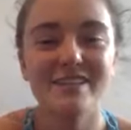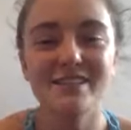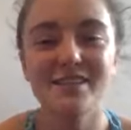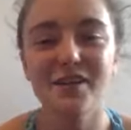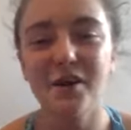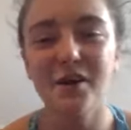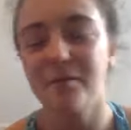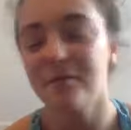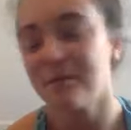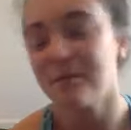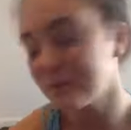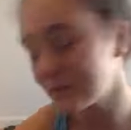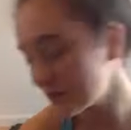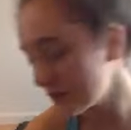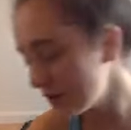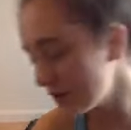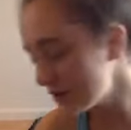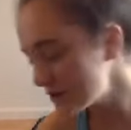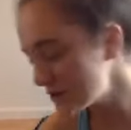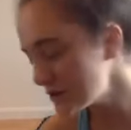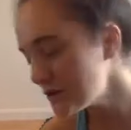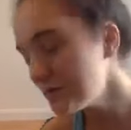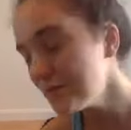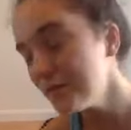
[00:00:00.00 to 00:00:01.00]
so
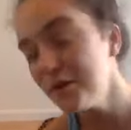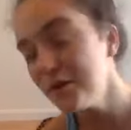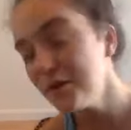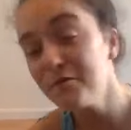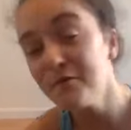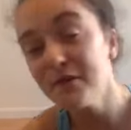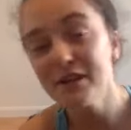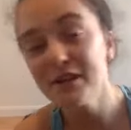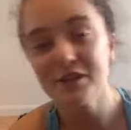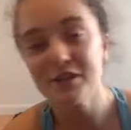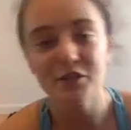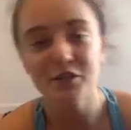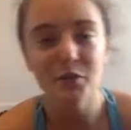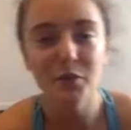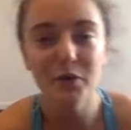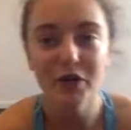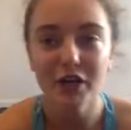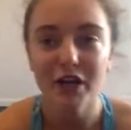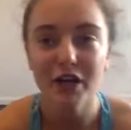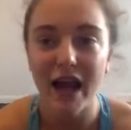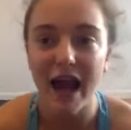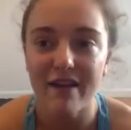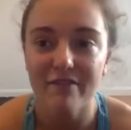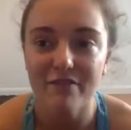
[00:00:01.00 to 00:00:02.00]
those are your movements. We're
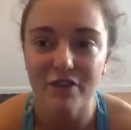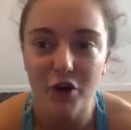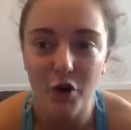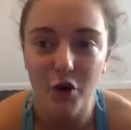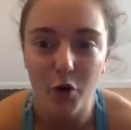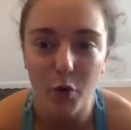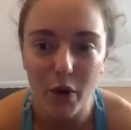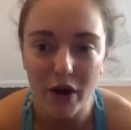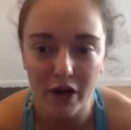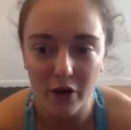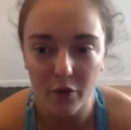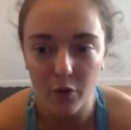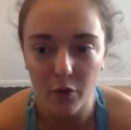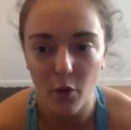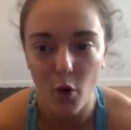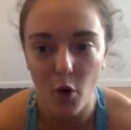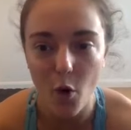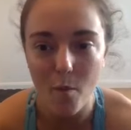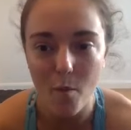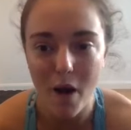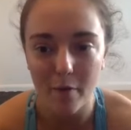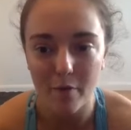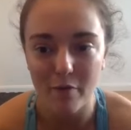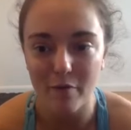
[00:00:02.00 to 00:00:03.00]
gonna have a quick
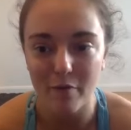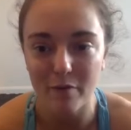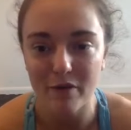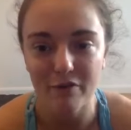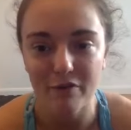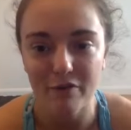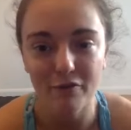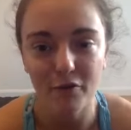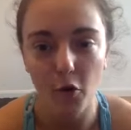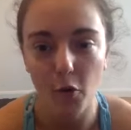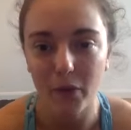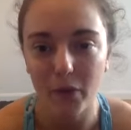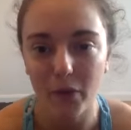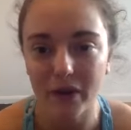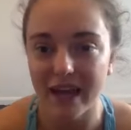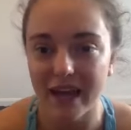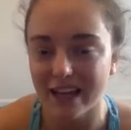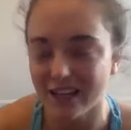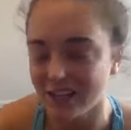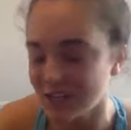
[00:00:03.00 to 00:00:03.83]
warm up before we get